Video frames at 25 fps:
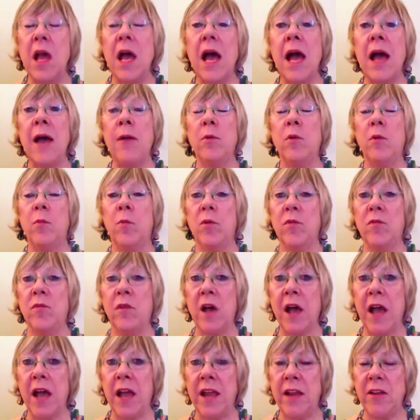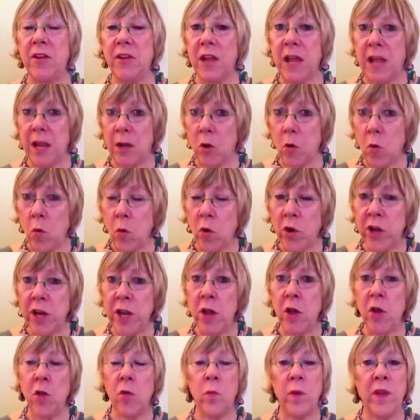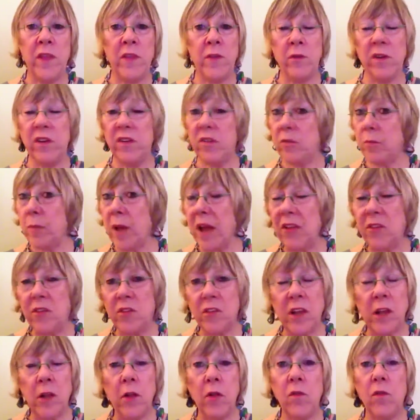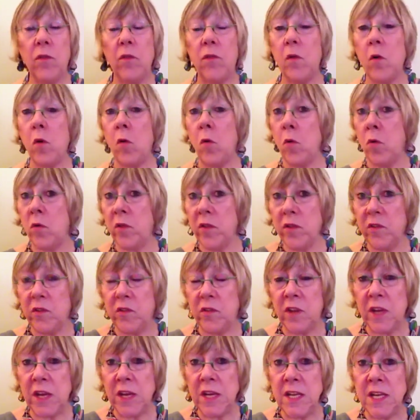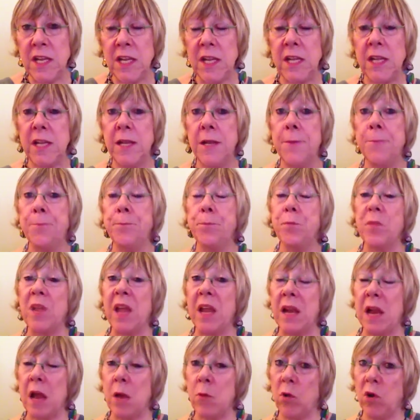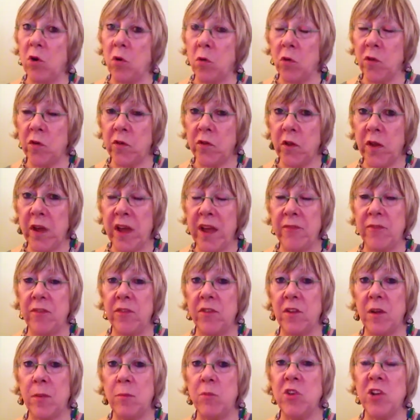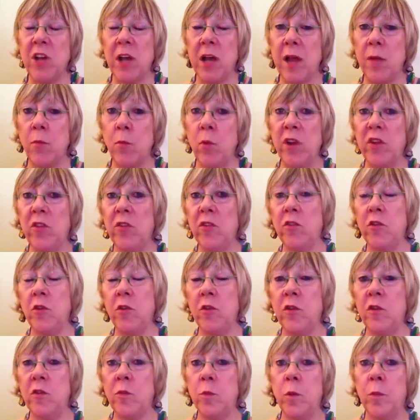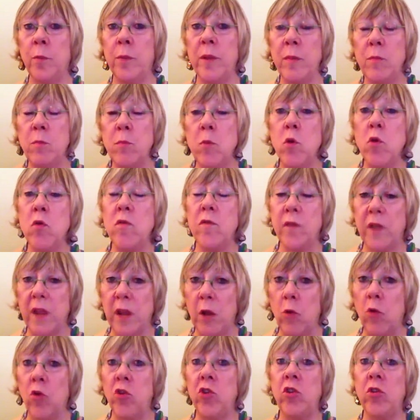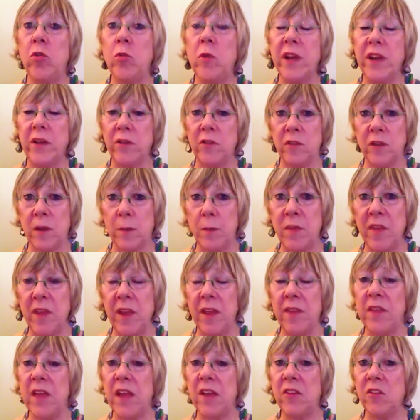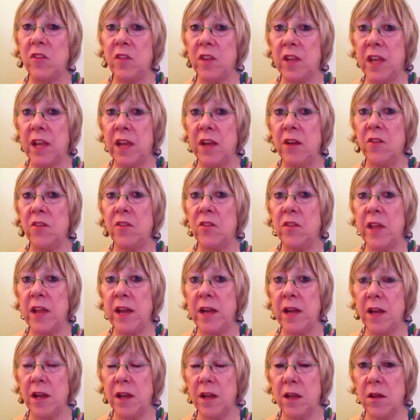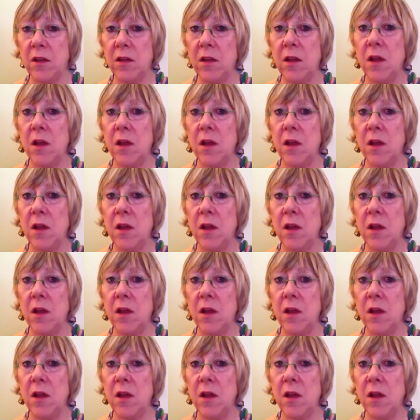I will provide an audio, whether it's myself or the CD, and I will also have some time when students will be moving or doing something. That's the kinesthetic.